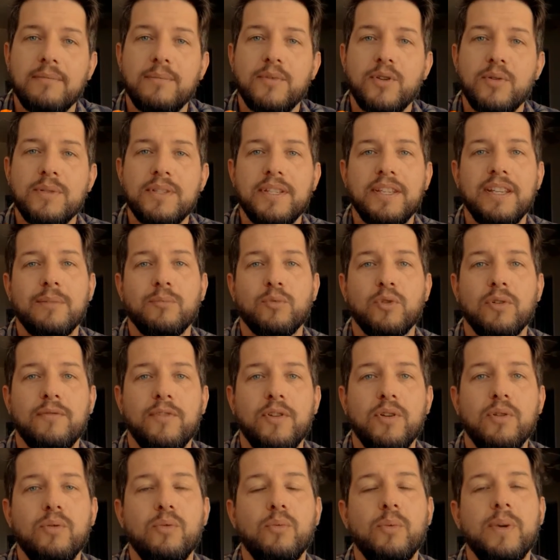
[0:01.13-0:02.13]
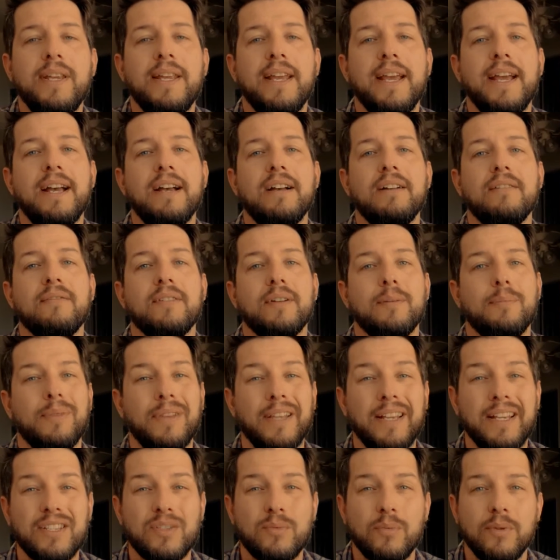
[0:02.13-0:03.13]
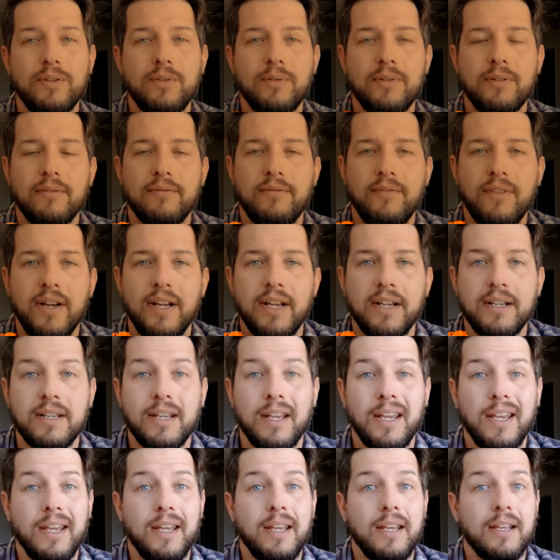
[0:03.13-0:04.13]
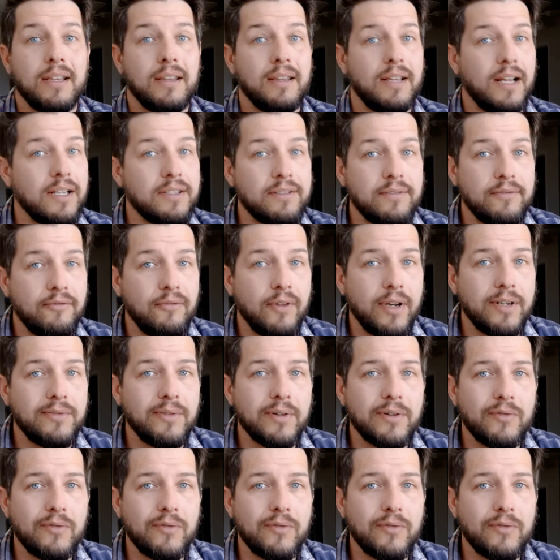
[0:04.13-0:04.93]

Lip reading: museum review, we have a place where you can find lots of Frederick